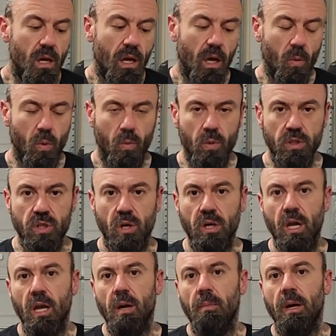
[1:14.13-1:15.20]
And when we're
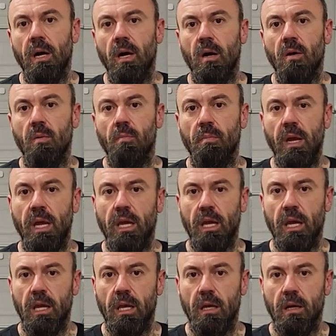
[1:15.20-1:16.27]
talking about
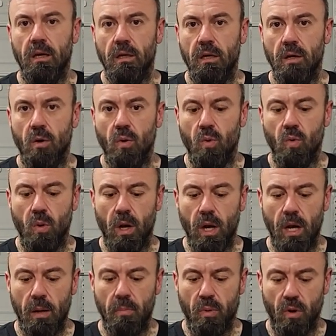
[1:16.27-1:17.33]
making, you know,
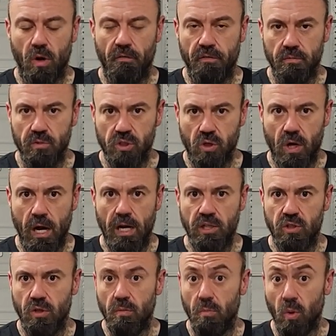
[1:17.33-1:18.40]
a part from
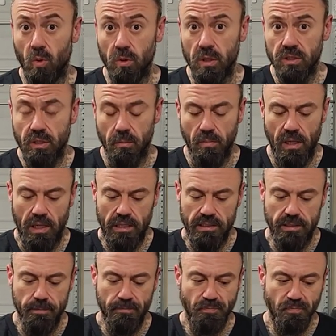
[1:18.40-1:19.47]
scratch or a moldless
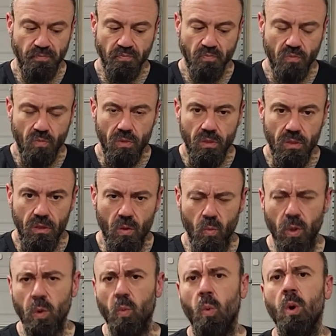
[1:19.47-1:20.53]
composite,
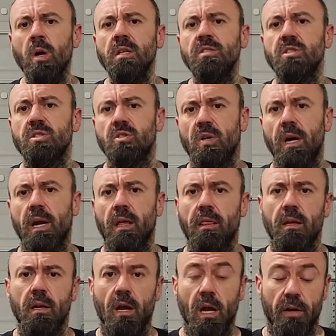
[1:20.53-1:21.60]
we want
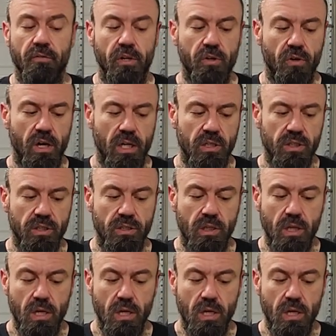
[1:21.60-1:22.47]
strength in every direction.